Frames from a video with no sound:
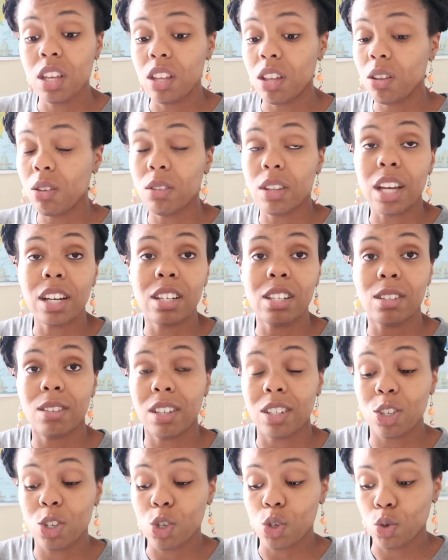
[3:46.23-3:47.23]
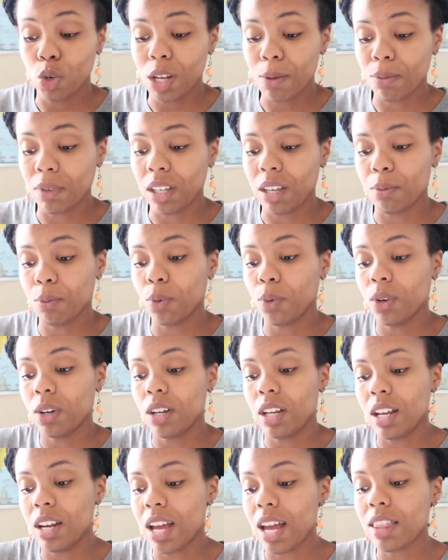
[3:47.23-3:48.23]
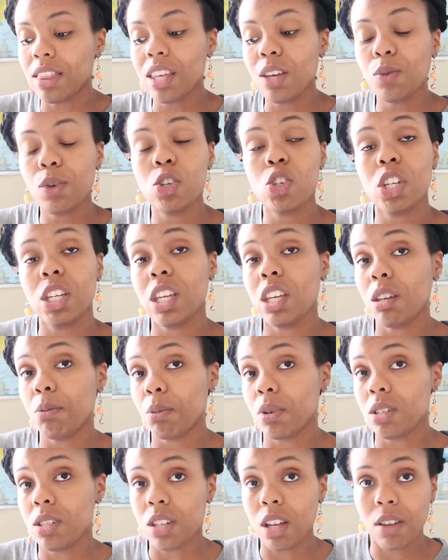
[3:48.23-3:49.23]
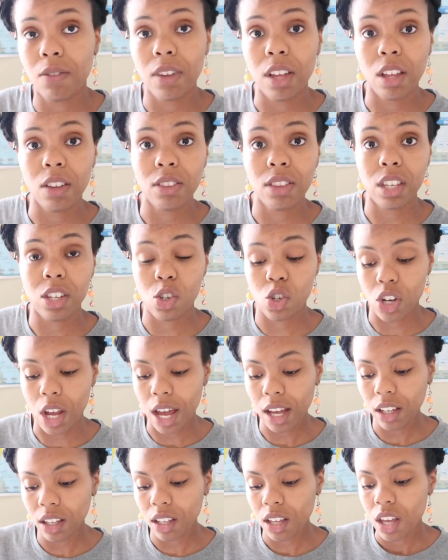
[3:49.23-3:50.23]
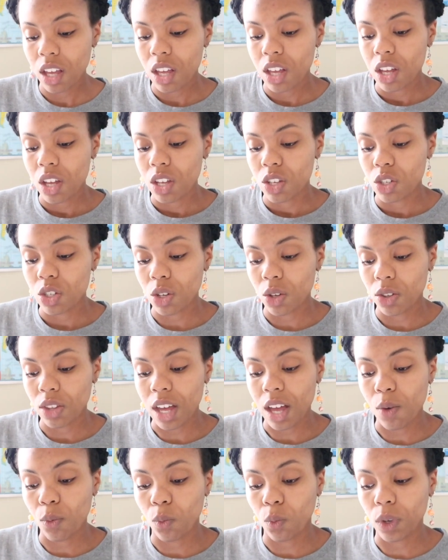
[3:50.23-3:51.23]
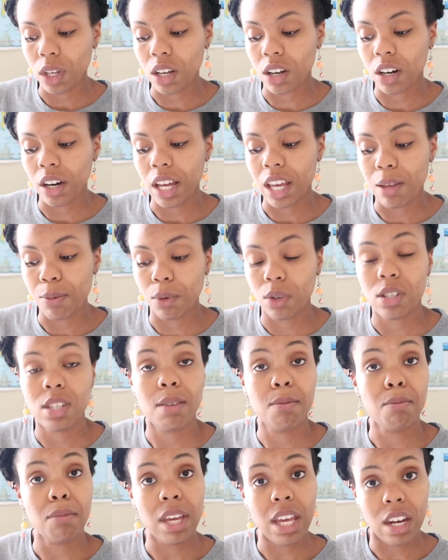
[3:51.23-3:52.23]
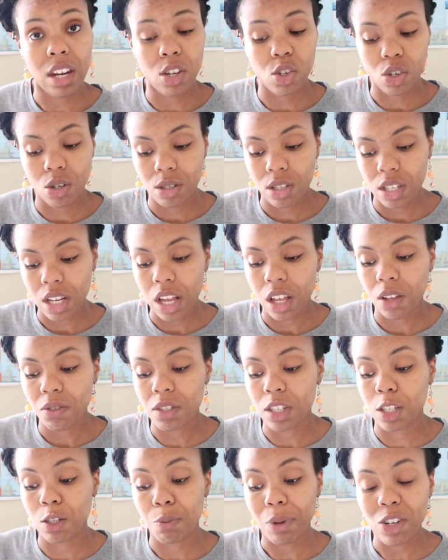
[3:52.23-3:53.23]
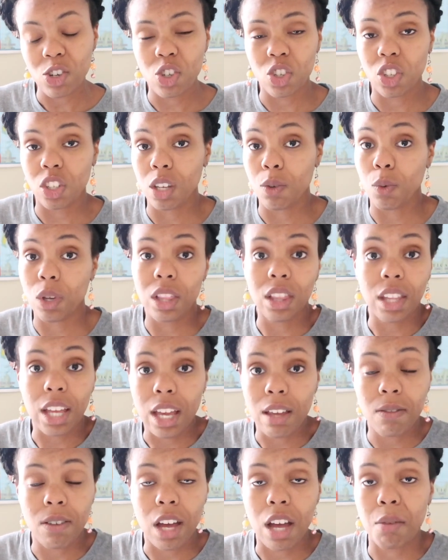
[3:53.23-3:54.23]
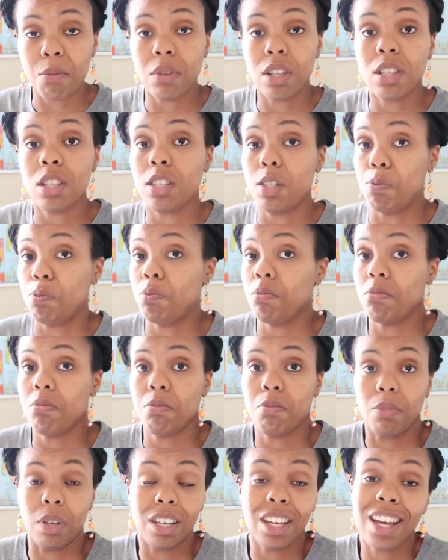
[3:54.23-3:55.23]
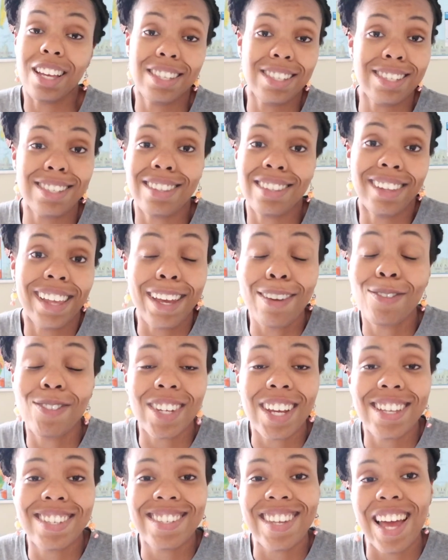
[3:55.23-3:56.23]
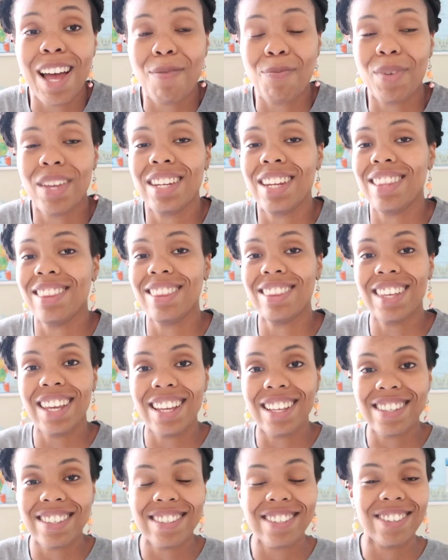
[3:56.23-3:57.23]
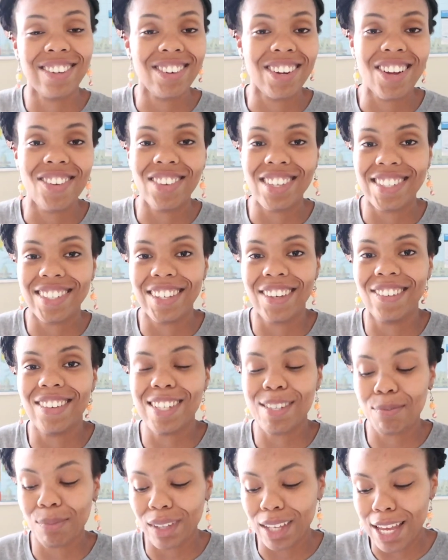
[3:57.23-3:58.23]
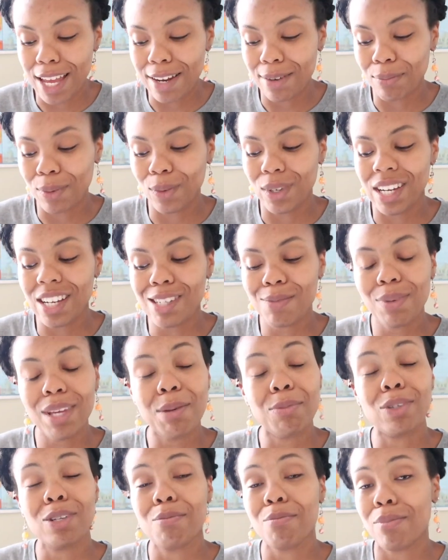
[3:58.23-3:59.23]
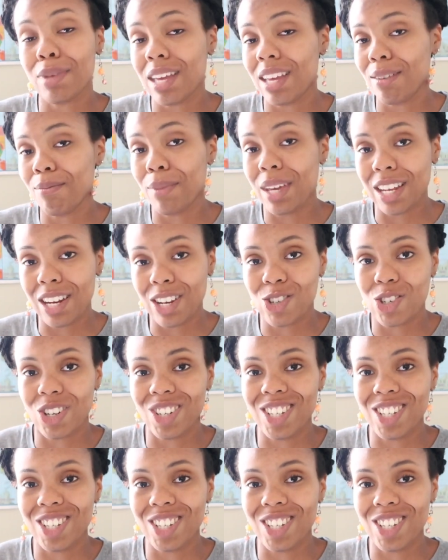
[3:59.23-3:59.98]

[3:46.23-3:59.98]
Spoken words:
Oh, that is extremely important. I think we should keep our self-health in check so that we are able to manage ourselves, especially when life happens, because life does happen and things don't always go as planned, but we need to be able to manage